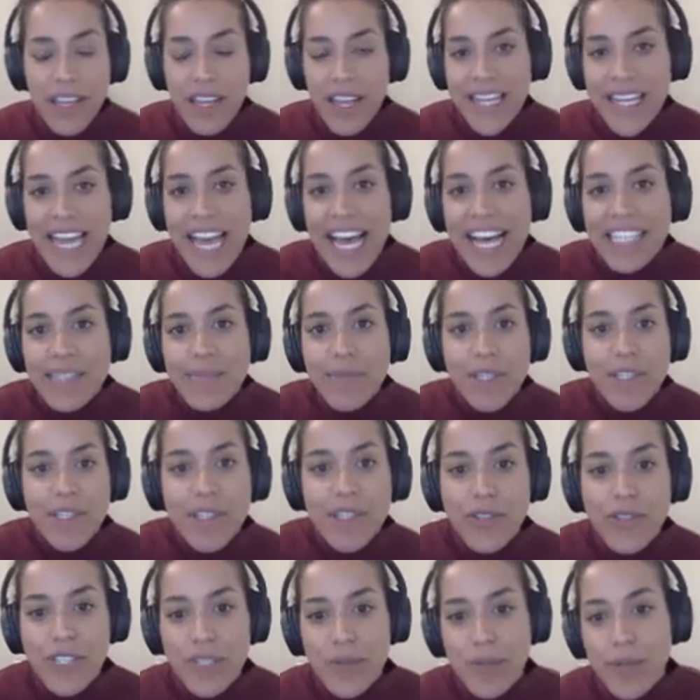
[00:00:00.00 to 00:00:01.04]
and has been
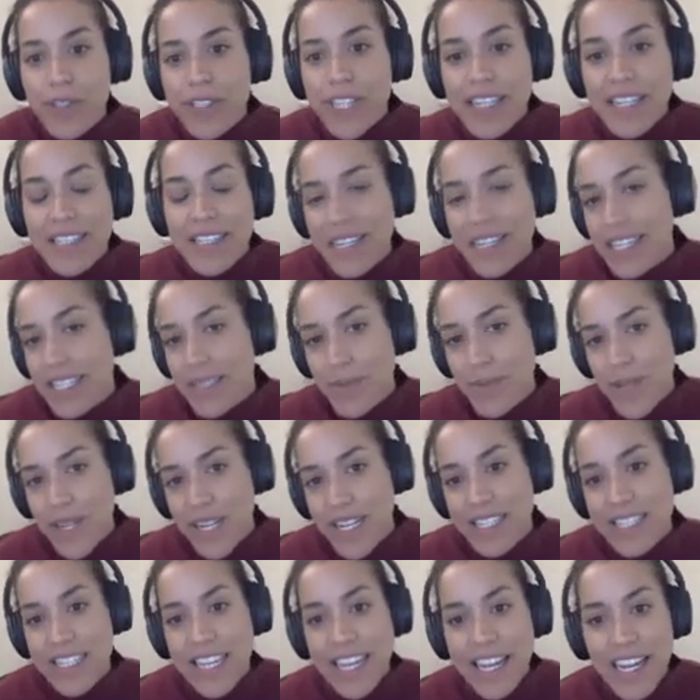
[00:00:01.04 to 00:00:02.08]
used to predict and
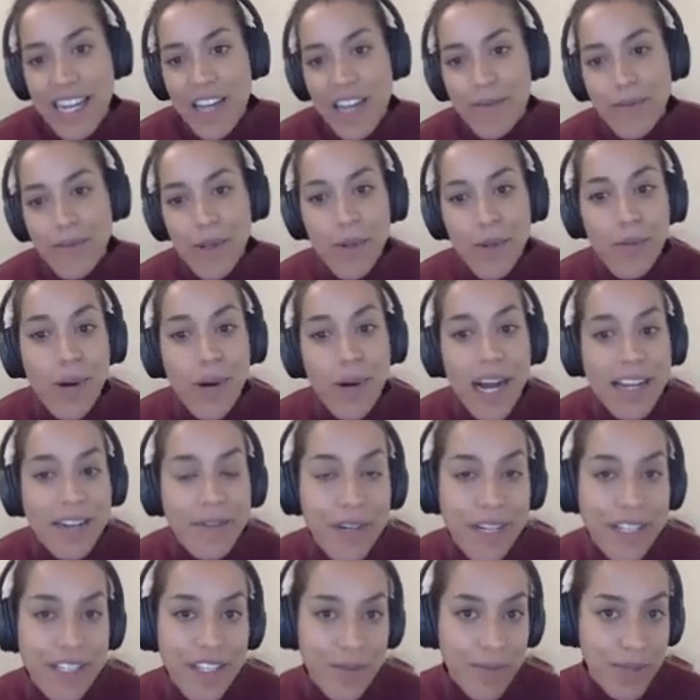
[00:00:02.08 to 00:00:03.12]
explain data for a wide
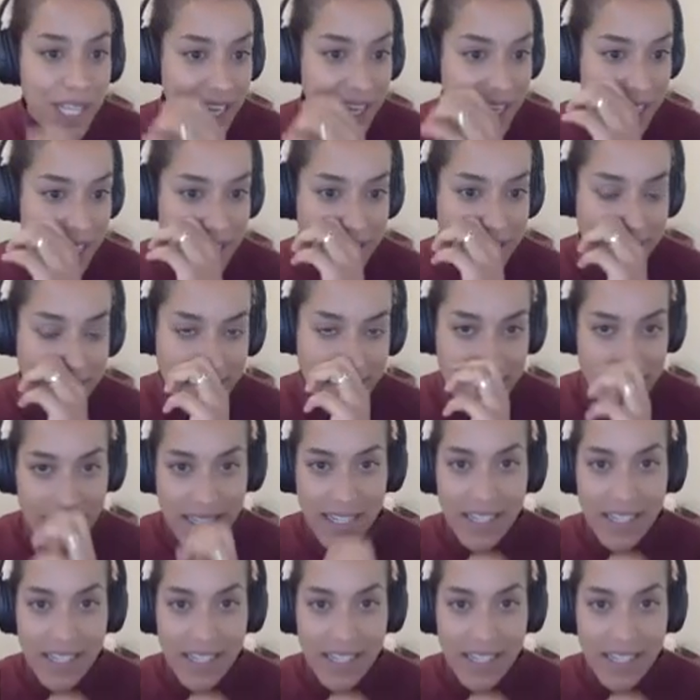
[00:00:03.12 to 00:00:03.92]
range of planets.